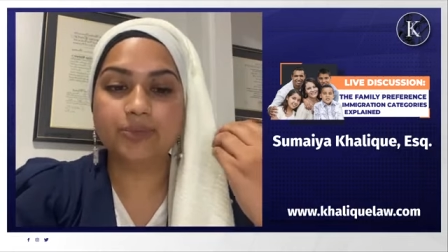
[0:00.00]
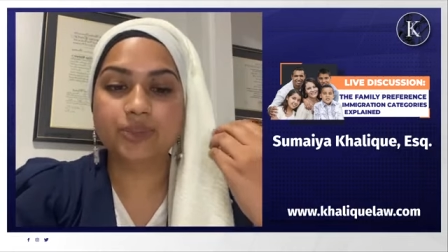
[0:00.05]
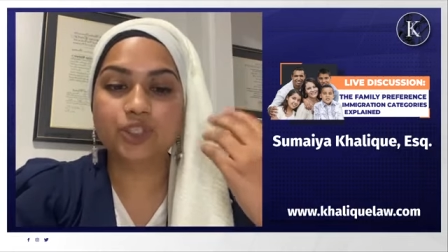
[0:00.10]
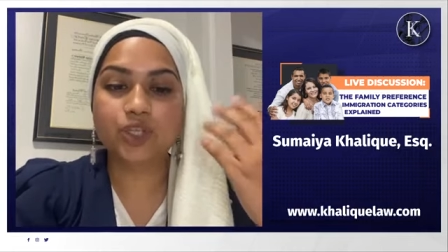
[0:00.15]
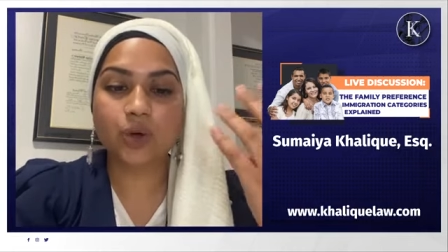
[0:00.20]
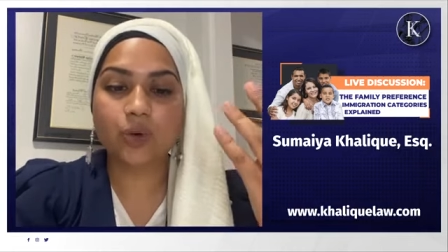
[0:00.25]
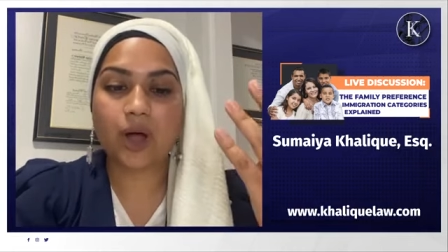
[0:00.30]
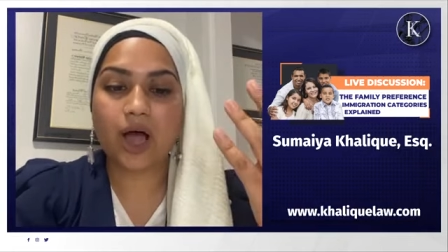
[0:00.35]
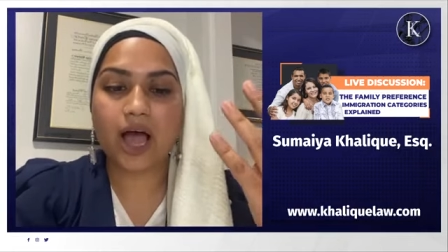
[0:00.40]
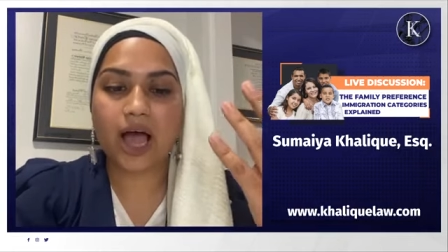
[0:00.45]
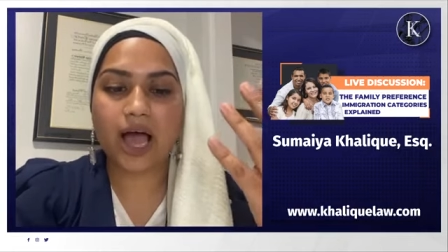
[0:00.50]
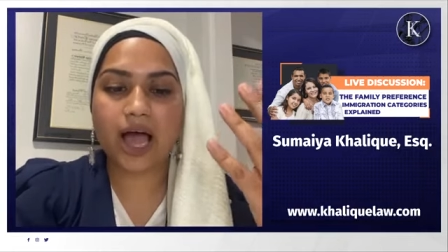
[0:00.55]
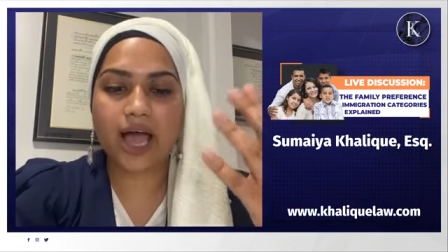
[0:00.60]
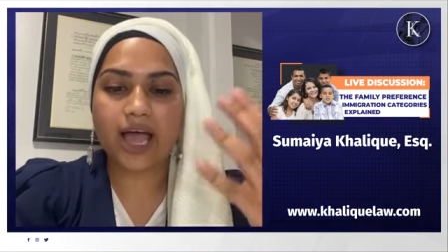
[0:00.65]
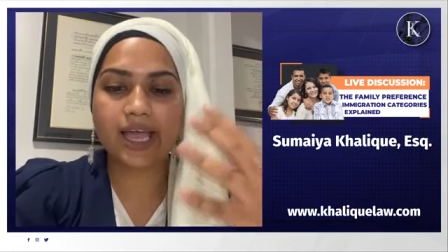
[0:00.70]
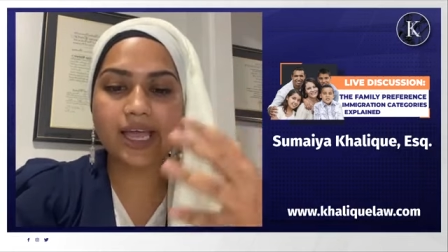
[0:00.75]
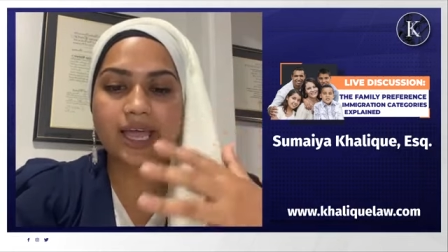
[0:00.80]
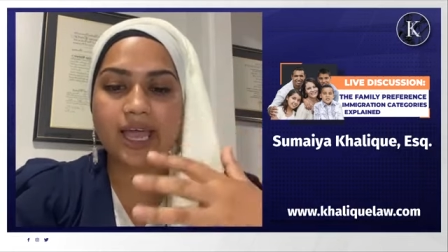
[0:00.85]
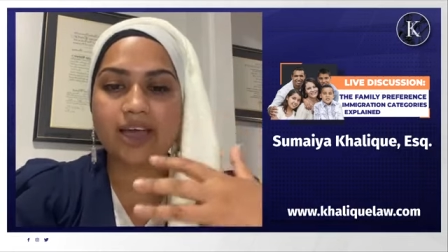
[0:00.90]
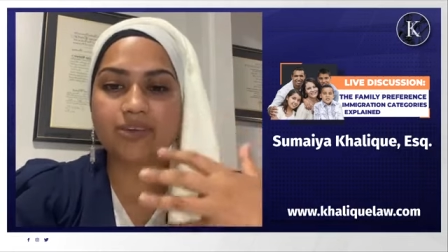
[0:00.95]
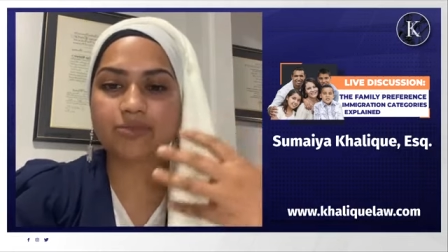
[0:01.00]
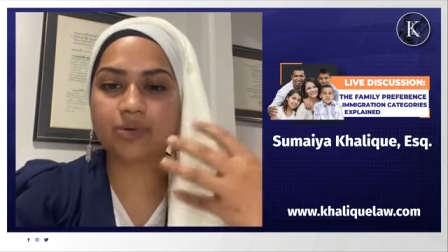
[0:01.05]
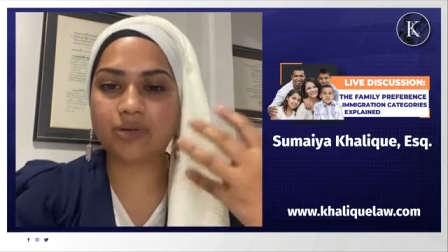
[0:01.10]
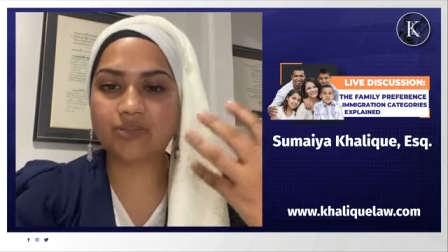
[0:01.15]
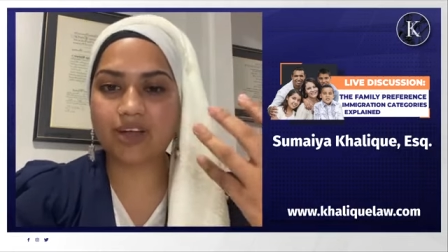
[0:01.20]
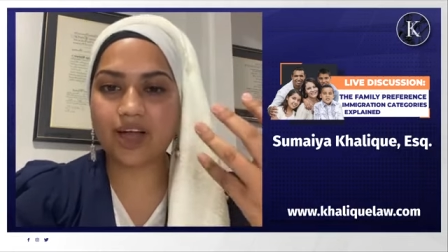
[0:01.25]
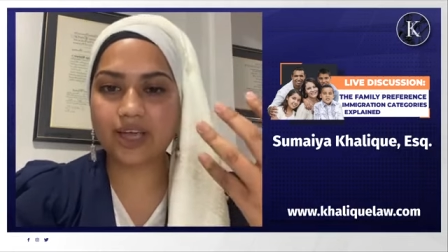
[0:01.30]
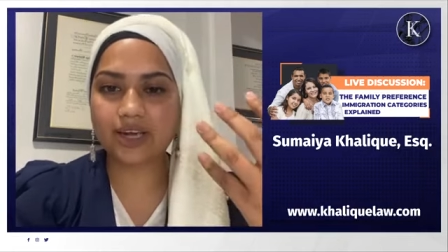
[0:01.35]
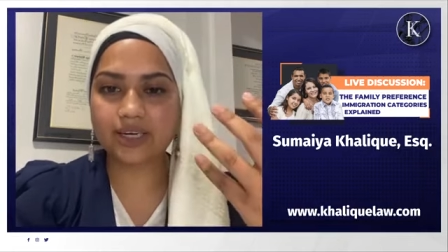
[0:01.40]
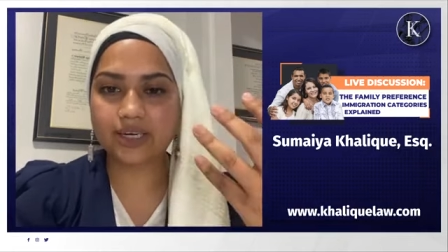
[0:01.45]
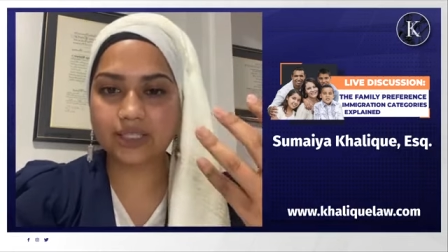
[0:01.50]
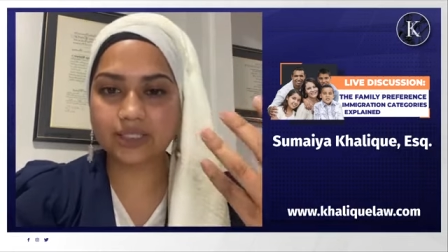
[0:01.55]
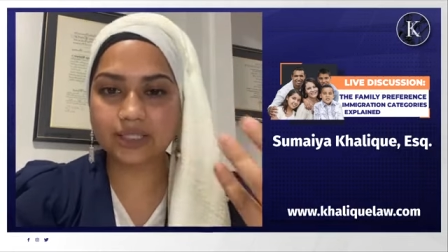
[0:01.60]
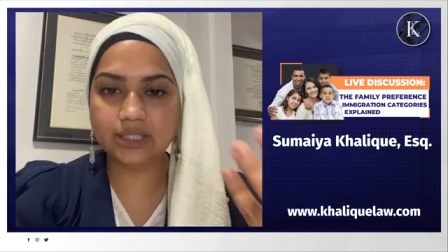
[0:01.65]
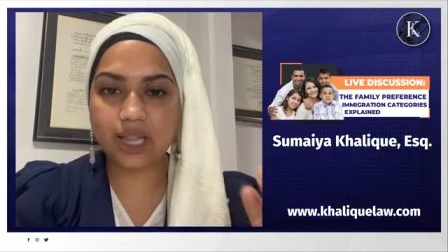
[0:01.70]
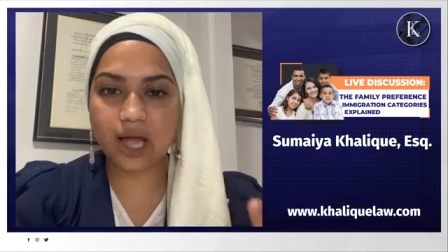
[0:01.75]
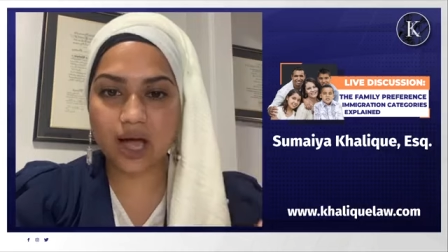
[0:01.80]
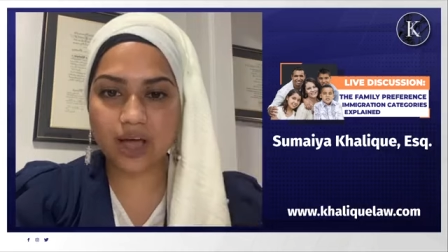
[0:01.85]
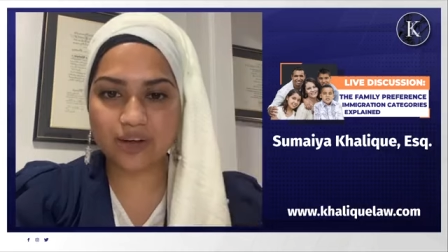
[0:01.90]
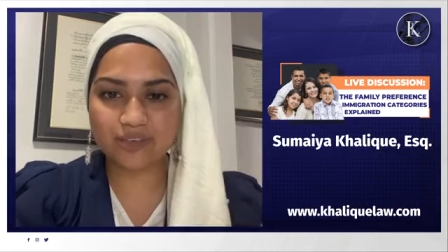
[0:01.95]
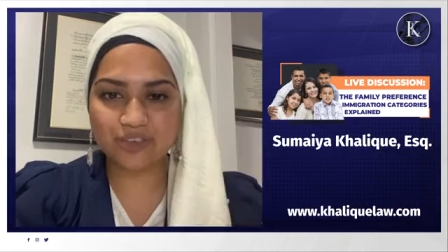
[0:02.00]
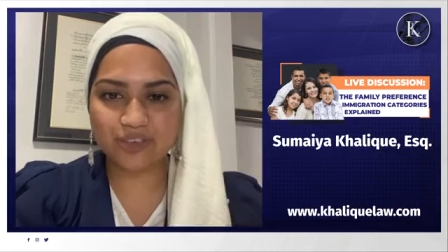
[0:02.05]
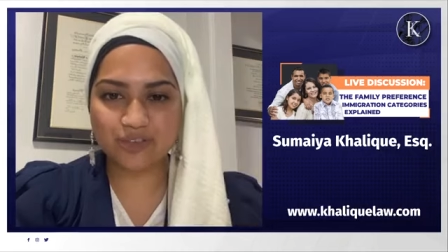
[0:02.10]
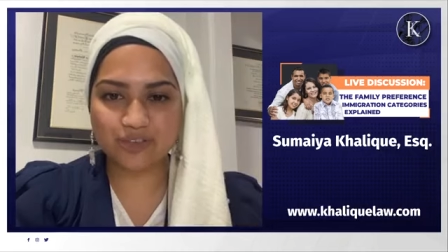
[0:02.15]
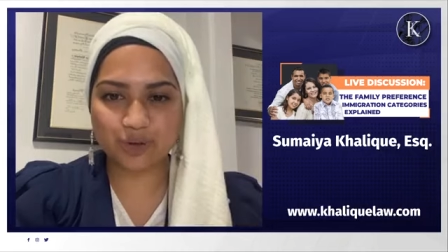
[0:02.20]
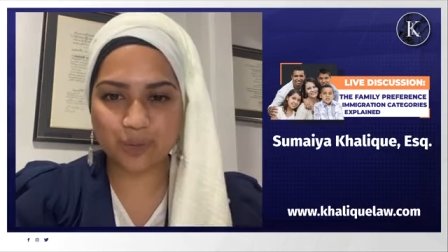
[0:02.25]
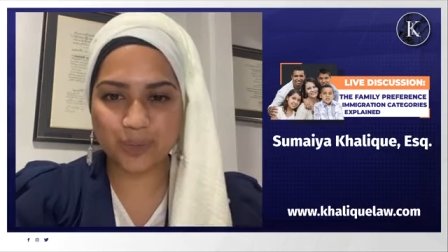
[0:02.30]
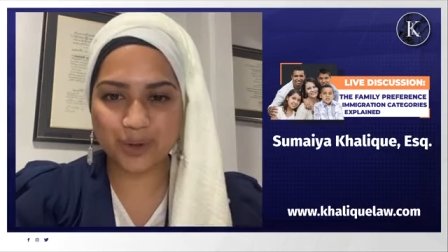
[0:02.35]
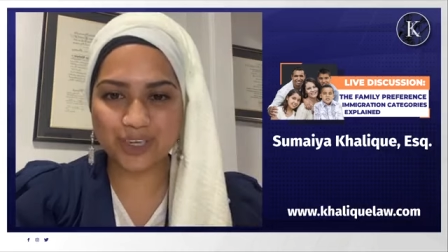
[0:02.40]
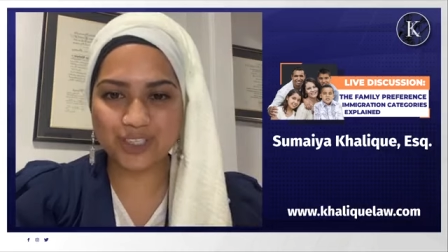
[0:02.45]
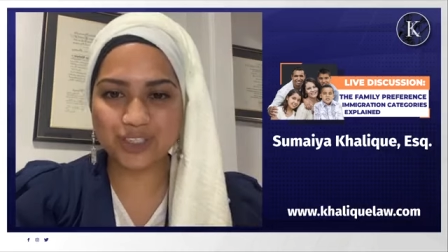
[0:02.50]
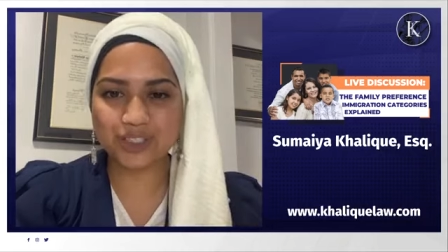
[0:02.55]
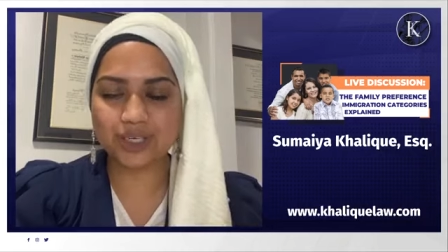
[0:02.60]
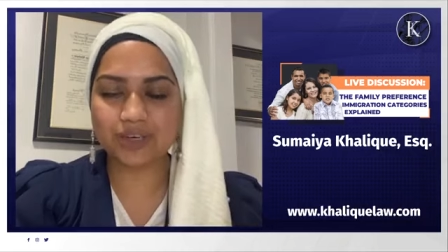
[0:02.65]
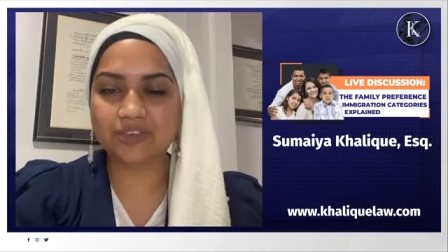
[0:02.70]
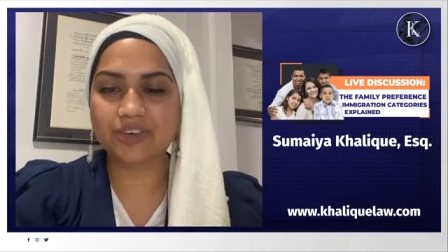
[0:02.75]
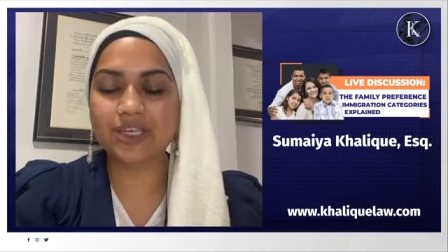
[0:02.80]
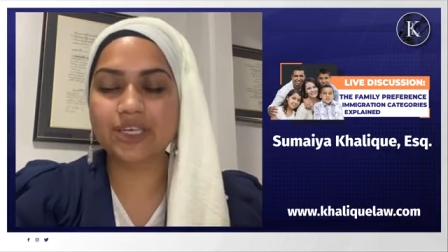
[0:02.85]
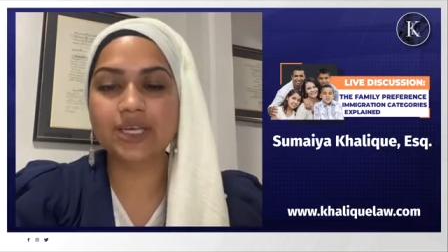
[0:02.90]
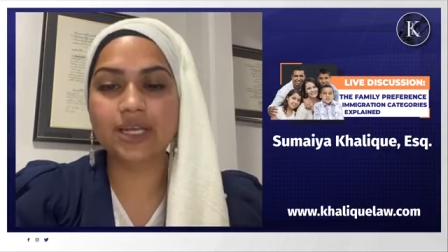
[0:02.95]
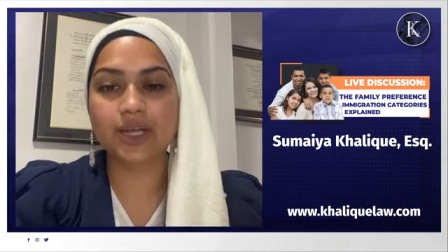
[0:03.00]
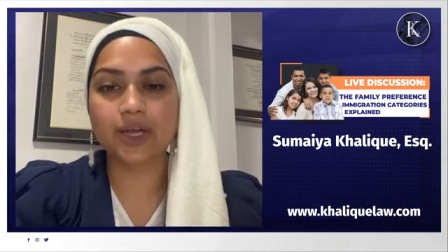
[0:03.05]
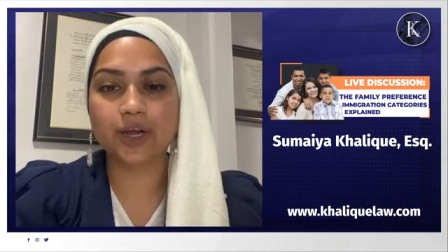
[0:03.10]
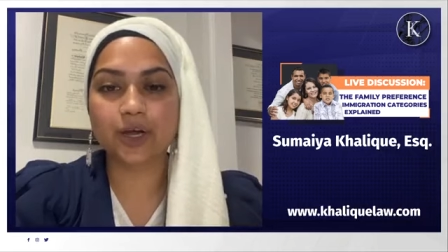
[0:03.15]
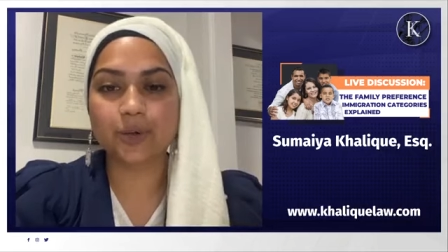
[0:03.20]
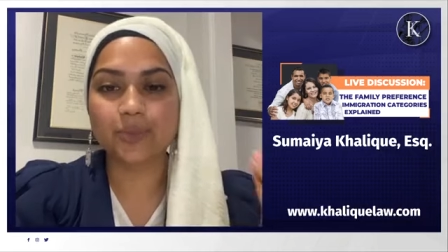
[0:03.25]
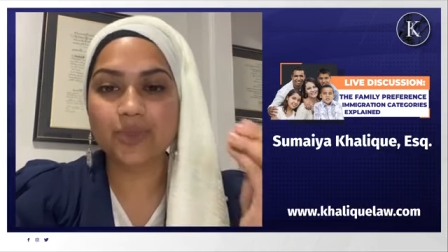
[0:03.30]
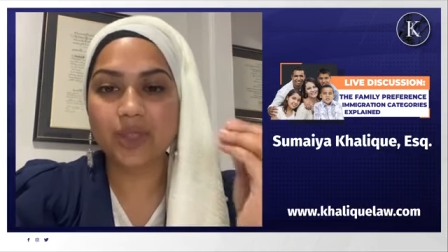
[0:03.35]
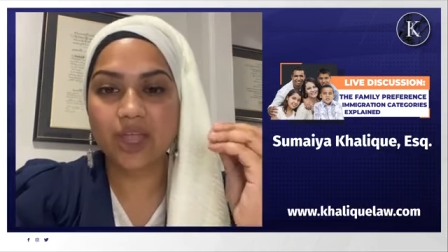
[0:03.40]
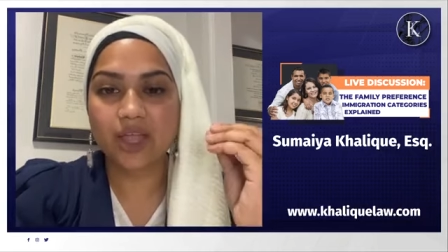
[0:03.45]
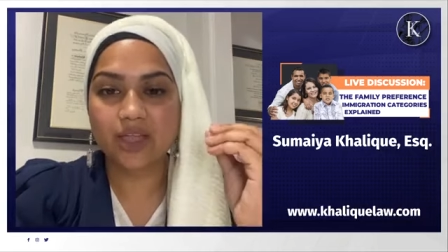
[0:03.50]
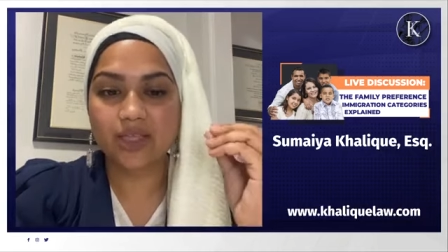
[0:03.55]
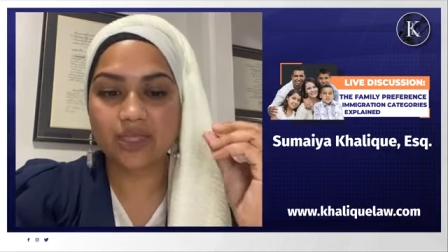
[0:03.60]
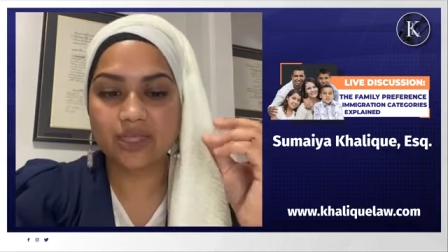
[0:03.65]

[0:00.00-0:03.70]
So I have provided a lot of information over here.